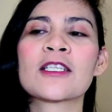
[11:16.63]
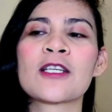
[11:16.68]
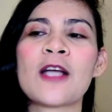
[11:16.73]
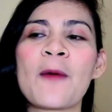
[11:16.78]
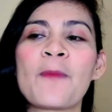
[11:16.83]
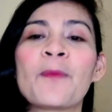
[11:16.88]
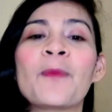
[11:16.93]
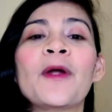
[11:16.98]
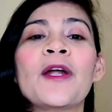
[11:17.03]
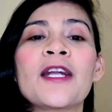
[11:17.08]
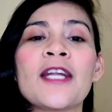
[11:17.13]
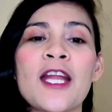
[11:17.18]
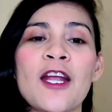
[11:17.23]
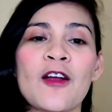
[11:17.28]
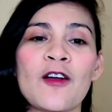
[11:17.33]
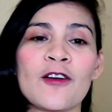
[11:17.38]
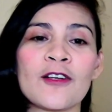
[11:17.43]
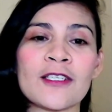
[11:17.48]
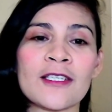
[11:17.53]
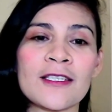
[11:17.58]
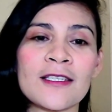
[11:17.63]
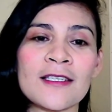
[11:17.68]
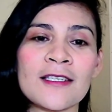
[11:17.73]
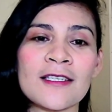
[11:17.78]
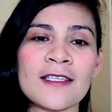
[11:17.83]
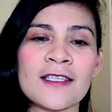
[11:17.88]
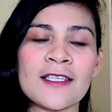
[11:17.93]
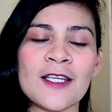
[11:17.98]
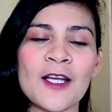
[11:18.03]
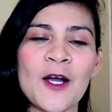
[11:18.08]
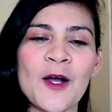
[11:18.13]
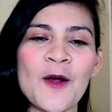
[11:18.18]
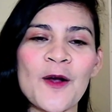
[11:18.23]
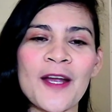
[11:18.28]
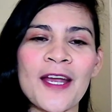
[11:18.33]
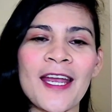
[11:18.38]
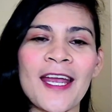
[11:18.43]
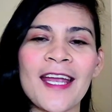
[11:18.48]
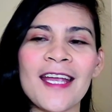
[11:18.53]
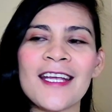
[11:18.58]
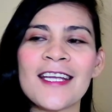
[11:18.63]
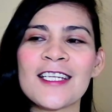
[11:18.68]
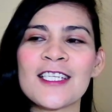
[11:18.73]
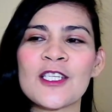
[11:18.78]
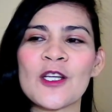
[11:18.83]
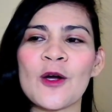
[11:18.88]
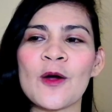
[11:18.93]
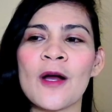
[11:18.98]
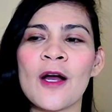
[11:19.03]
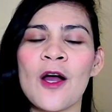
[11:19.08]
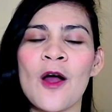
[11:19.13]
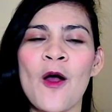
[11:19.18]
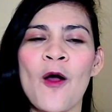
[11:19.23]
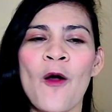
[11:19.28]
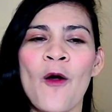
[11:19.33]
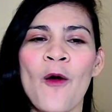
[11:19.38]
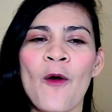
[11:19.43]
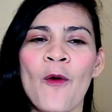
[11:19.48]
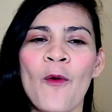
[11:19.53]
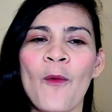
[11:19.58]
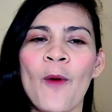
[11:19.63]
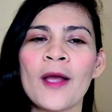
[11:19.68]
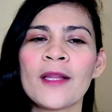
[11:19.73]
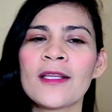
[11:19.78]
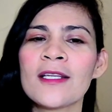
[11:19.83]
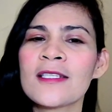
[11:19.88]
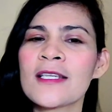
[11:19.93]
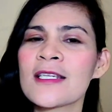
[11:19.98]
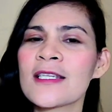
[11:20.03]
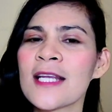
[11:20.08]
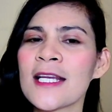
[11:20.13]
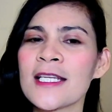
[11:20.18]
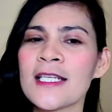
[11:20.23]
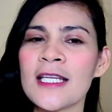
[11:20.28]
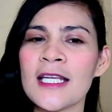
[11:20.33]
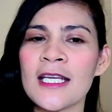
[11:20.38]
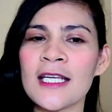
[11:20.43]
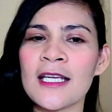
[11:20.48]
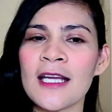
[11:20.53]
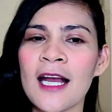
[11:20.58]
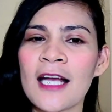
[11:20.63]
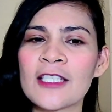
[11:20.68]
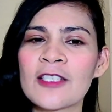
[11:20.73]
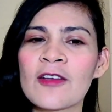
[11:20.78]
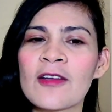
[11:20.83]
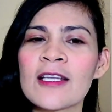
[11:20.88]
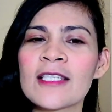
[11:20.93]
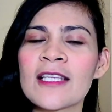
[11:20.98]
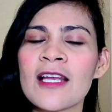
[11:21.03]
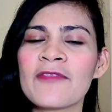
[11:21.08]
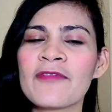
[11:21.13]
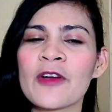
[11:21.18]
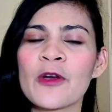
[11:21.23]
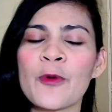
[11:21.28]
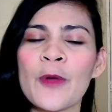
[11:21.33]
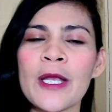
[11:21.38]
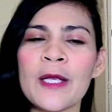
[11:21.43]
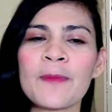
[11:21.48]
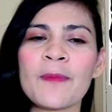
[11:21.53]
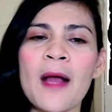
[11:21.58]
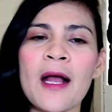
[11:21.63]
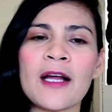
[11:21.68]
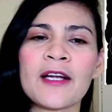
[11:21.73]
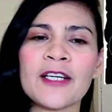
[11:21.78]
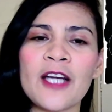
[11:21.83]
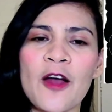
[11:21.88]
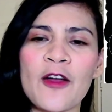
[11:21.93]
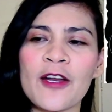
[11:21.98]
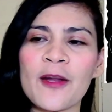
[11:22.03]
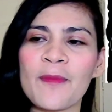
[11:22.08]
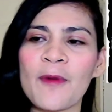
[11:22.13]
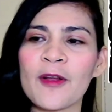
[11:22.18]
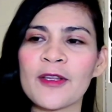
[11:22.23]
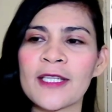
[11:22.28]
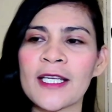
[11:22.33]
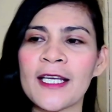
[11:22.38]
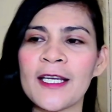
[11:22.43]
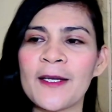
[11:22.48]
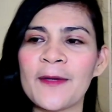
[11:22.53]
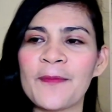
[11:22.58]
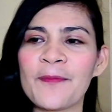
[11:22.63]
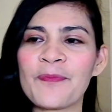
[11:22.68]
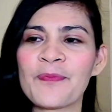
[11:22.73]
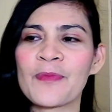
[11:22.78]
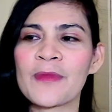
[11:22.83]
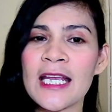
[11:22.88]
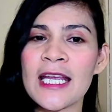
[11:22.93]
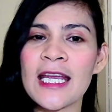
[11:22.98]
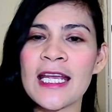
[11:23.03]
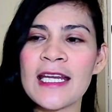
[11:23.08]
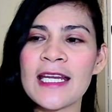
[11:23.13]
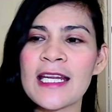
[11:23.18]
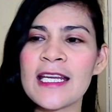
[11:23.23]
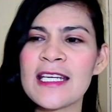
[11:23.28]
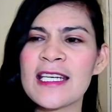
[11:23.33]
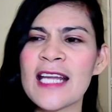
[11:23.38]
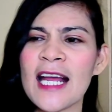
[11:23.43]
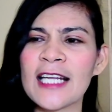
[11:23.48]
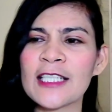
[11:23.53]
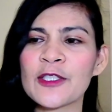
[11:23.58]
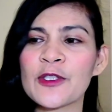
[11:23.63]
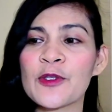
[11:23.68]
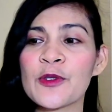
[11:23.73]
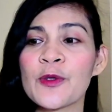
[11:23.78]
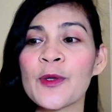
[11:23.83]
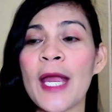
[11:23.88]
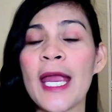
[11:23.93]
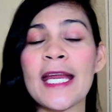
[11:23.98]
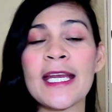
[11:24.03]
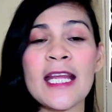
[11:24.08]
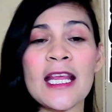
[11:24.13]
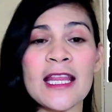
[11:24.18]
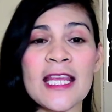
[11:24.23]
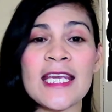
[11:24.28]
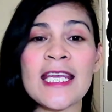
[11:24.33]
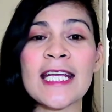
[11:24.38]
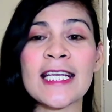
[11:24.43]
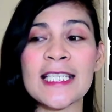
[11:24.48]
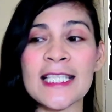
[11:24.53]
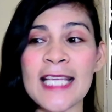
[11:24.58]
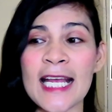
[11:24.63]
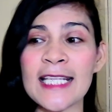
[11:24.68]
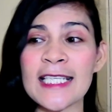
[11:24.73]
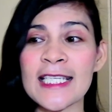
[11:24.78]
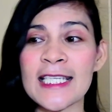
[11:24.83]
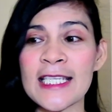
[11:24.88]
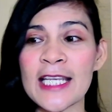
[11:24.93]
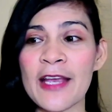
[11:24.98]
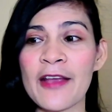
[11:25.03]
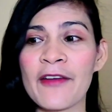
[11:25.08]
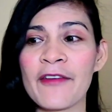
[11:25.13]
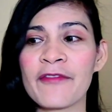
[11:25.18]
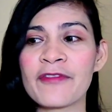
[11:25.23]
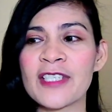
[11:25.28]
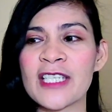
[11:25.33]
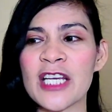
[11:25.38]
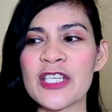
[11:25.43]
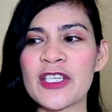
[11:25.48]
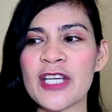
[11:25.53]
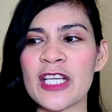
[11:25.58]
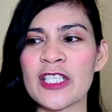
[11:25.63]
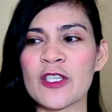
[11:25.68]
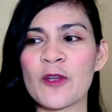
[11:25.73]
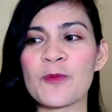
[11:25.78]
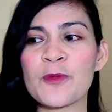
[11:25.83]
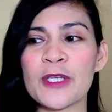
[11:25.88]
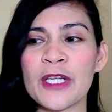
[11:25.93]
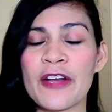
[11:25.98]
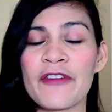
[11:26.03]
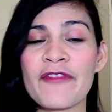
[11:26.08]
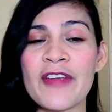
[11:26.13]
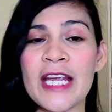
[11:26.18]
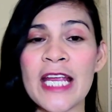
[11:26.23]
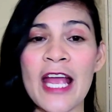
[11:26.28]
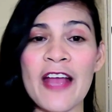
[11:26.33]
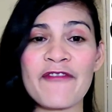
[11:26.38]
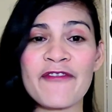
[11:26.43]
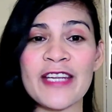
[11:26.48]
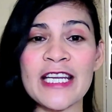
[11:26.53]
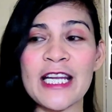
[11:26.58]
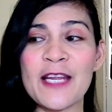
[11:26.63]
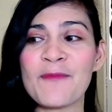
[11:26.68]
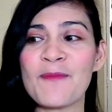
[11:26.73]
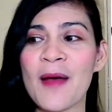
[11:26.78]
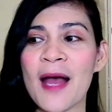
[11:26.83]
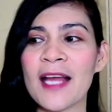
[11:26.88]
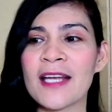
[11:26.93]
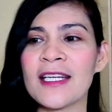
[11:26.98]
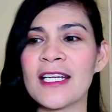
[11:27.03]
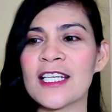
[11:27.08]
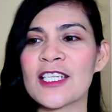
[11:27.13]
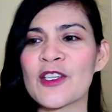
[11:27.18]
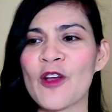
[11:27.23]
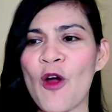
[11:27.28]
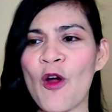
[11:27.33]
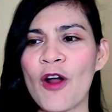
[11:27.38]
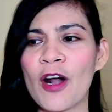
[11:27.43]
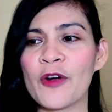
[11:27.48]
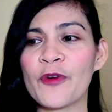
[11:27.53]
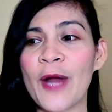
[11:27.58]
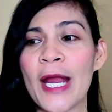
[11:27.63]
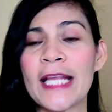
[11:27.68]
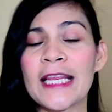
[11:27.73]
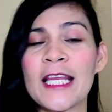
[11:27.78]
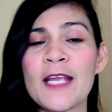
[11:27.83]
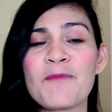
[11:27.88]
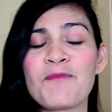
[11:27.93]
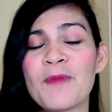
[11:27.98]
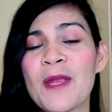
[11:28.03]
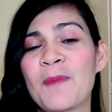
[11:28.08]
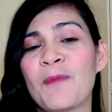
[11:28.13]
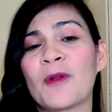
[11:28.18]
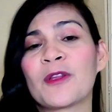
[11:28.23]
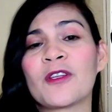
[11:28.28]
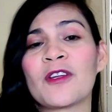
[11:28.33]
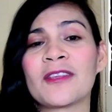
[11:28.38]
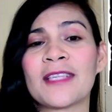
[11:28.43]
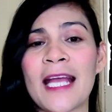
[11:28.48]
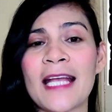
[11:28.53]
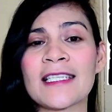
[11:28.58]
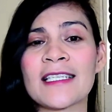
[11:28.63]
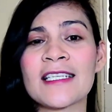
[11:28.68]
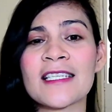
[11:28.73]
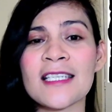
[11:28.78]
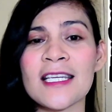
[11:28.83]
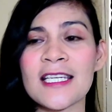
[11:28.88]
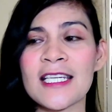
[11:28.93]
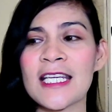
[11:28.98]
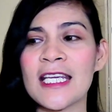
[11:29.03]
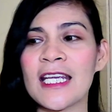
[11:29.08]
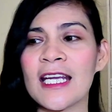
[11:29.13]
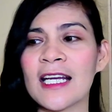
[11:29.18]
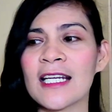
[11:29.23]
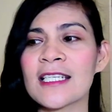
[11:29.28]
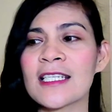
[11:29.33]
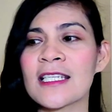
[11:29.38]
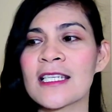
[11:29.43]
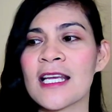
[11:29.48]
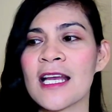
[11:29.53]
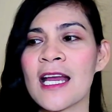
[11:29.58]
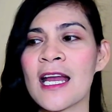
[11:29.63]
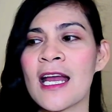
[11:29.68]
Copernicus. Okay, so what is his idea? So let's have a quick background about him. He did not do anything extensive such as observing heavenly bodies or writing people to test his ideas.